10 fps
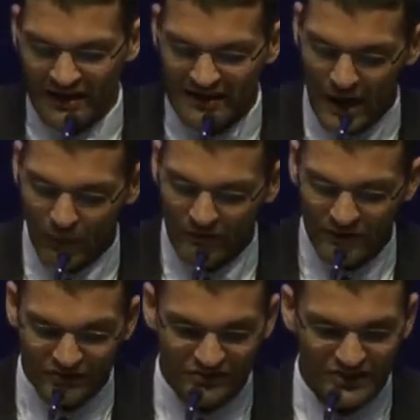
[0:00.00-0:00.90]
Now, what
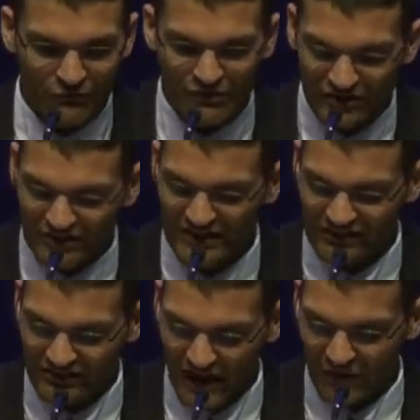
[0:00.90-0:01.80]
physicists have recently
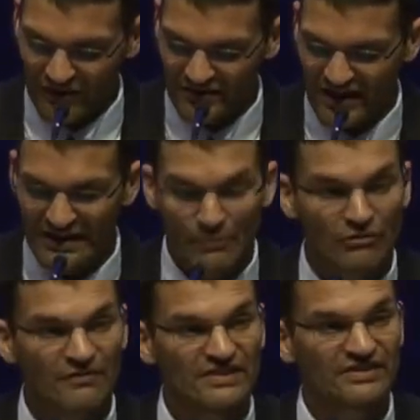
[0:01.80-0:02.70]
discovered is that a number
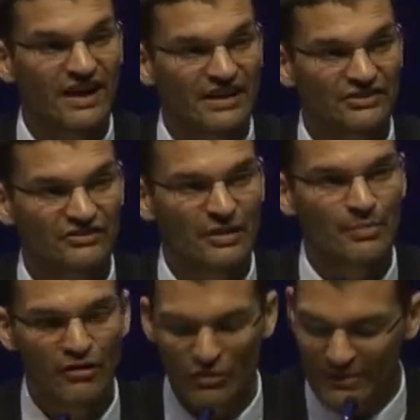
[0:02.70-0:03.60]
of these constants
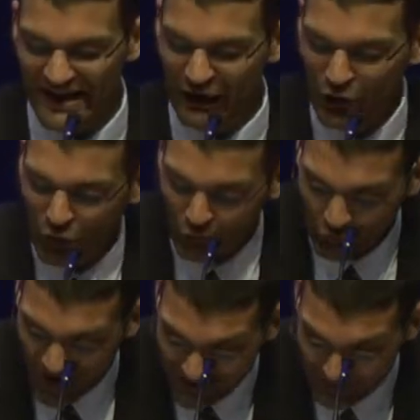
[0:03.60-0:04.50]
appear to be
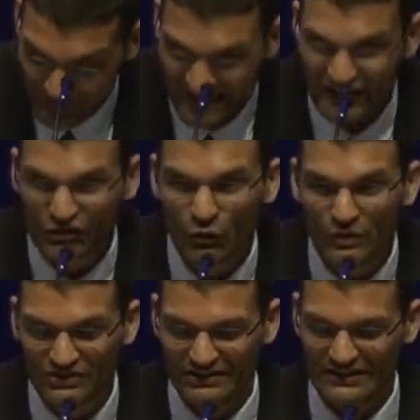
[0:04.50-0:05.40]
incredibly,
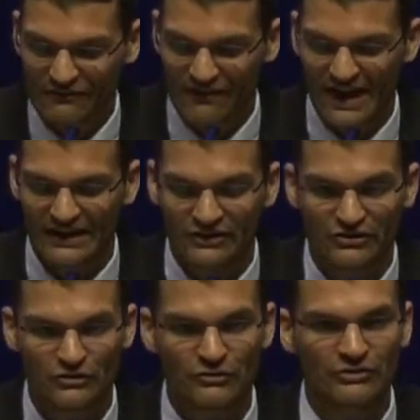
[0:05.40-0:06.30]
exquisitely fine
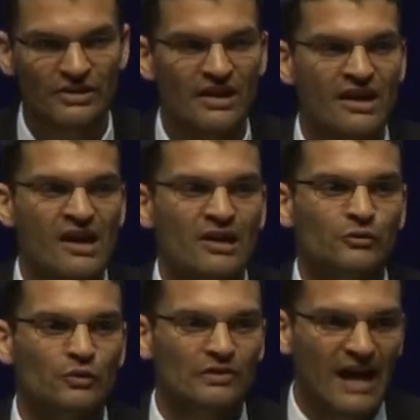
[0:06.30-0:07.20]
tuned
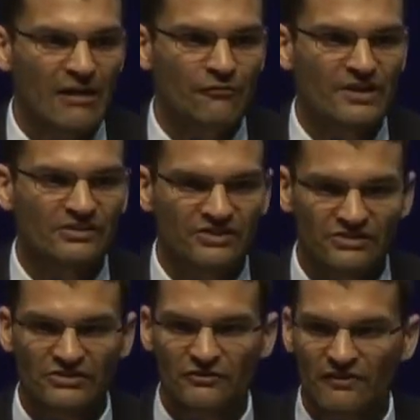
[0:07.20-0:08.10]
to allow for the
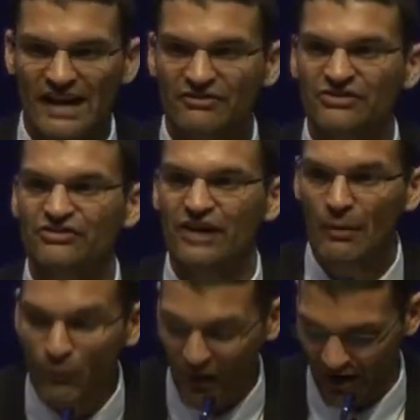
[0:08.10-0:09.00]
existence of life
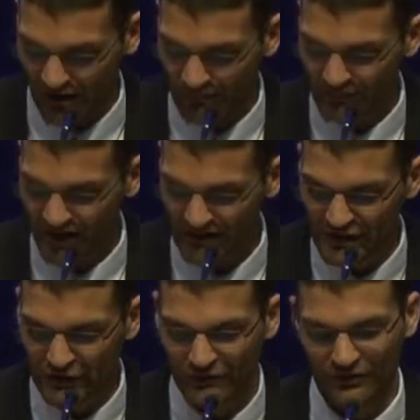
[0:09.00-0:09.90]
somewhere in the
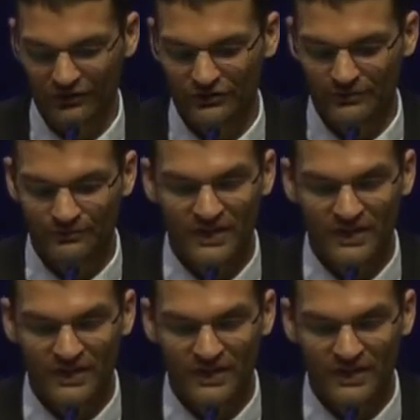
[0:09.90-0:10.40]
universe.